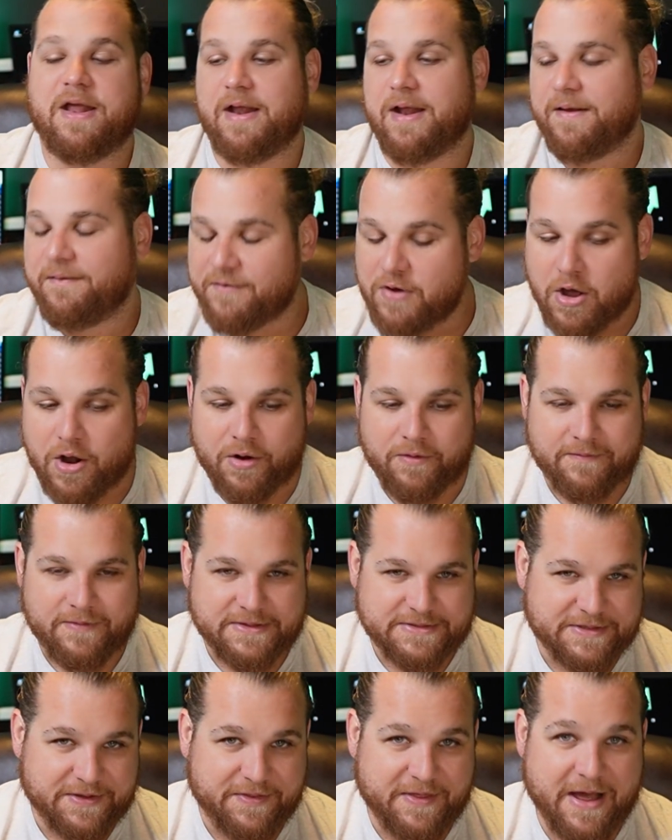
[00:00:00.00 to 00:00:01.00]
I've gone over
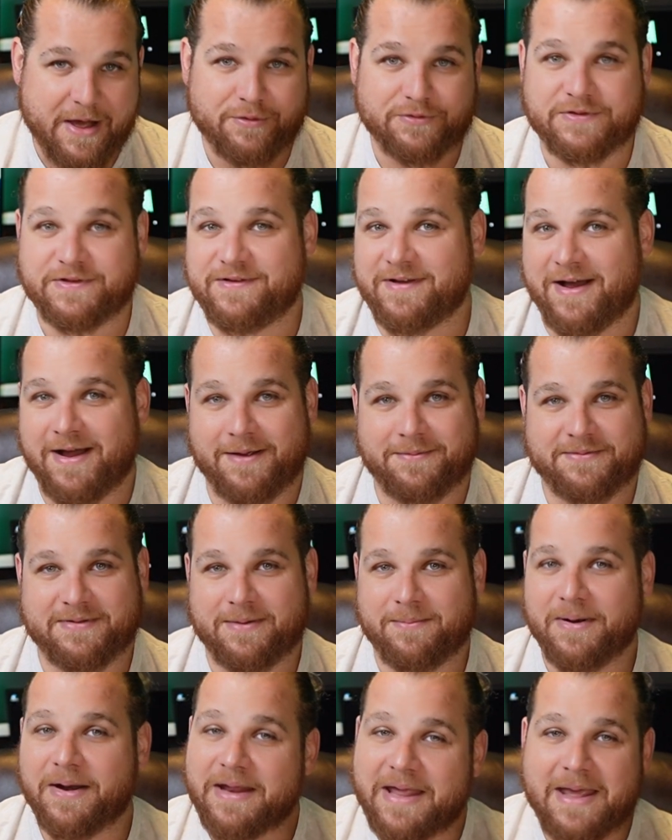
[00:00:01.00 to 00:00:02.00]
this 1,000 times and
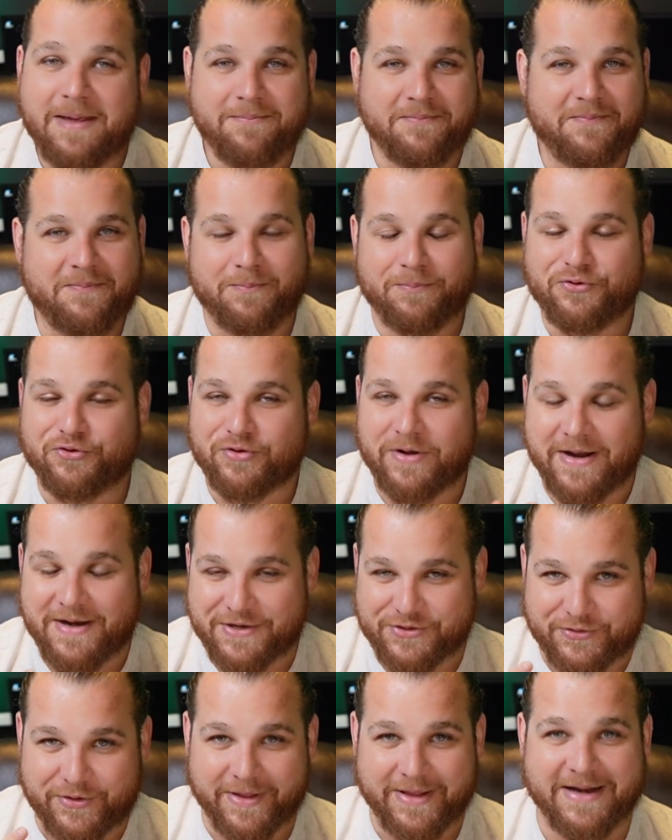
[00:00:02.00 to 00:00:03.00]
I'm going to keep trying to
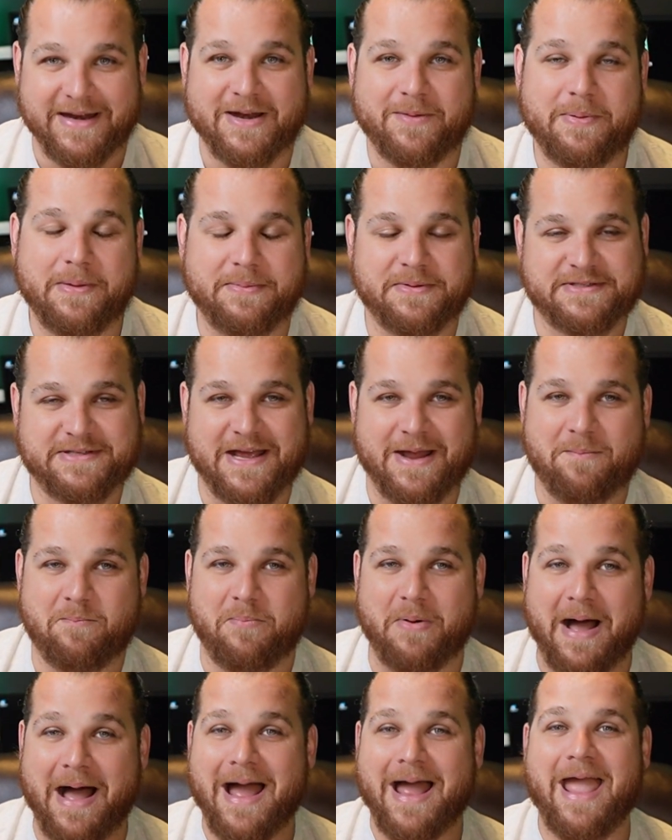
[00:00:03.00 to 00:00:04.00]
drill it into people's head.
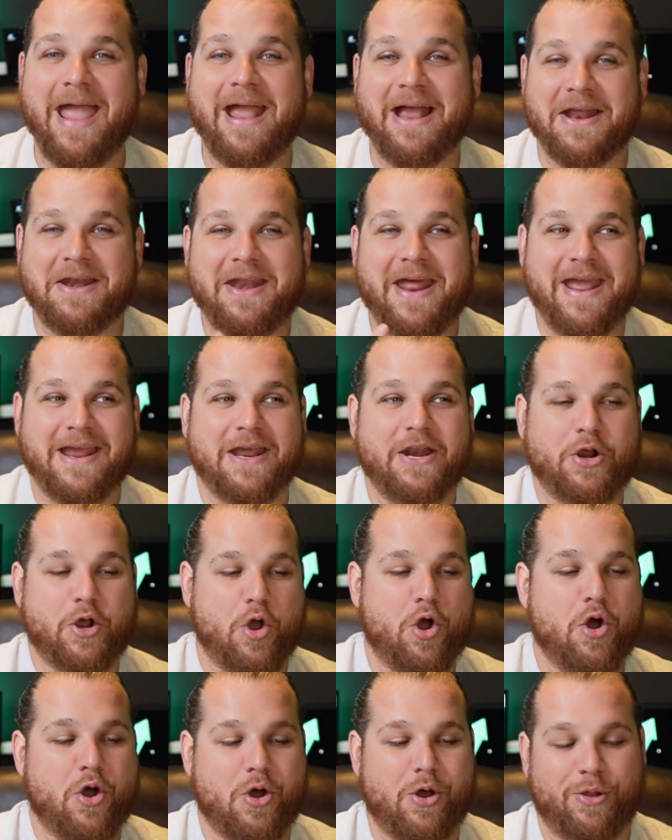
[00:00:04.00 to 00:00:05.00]
Buying a naked
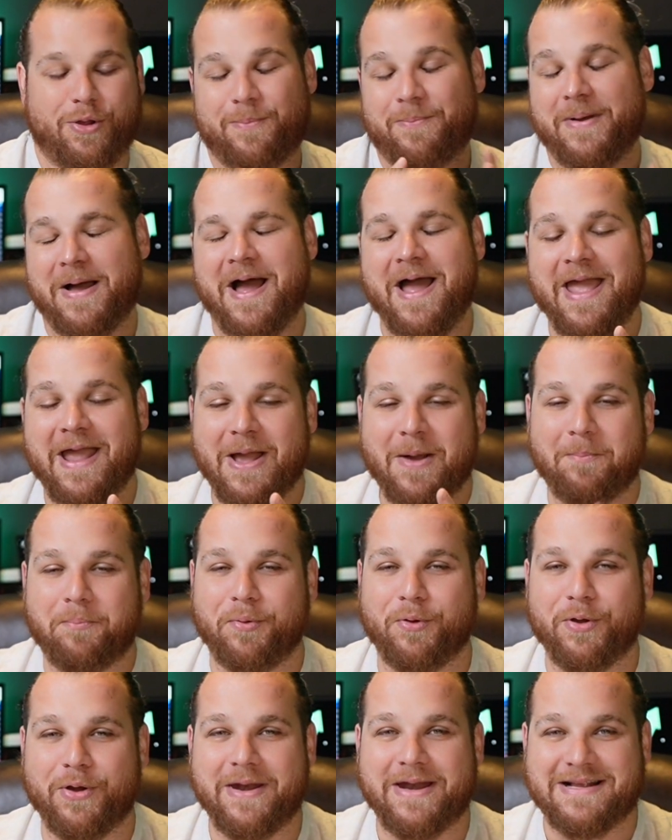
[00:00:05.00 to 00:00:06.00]
call or buying a
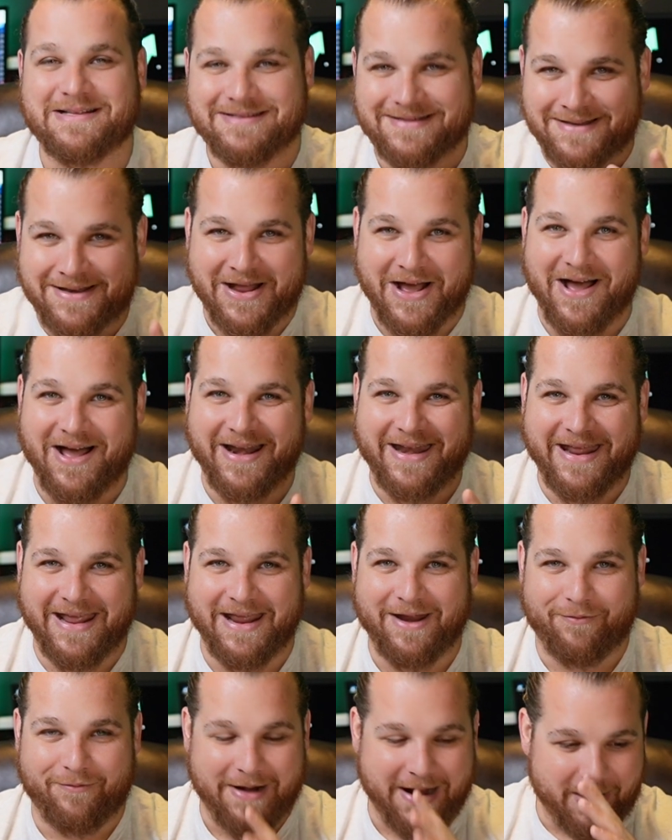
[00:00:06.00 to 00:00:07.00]
put is not
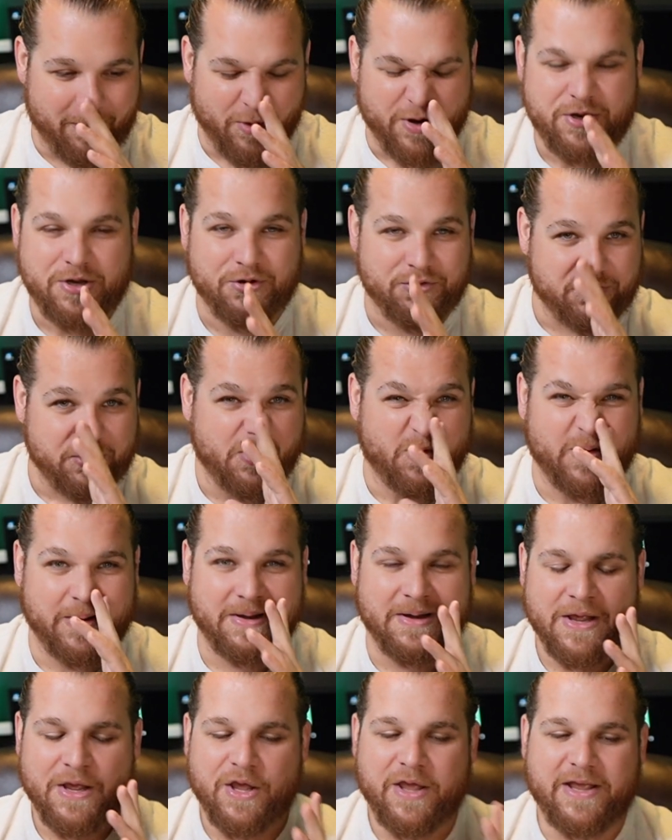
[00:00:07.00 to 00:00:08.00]
it, right? What you're
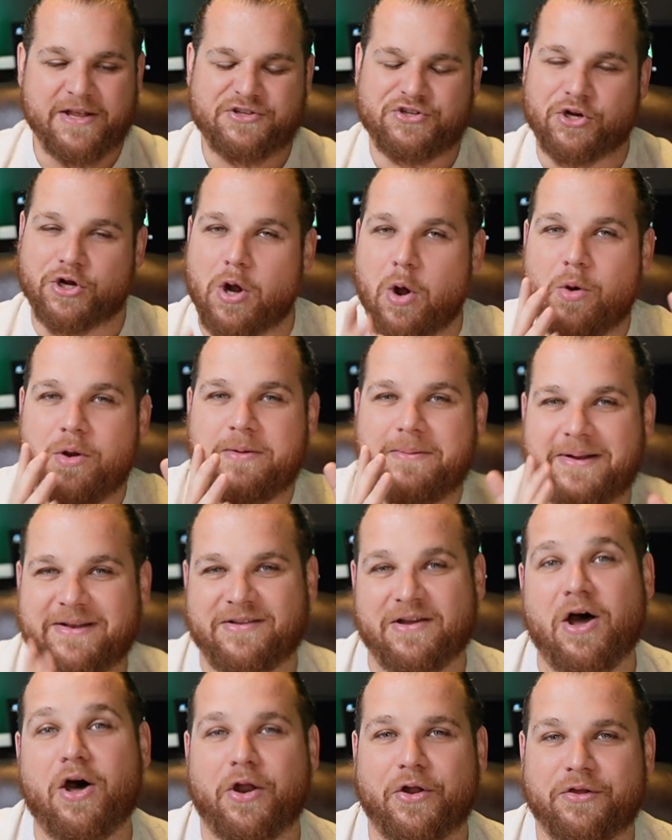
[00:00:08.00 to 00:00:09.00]
doing is you're going to
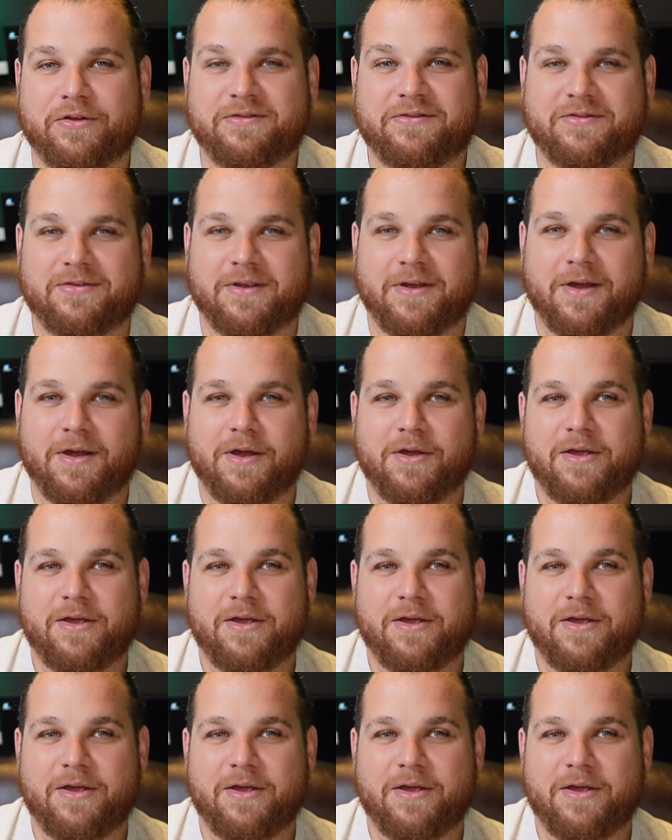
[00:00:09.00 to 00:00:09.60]
McDonald's.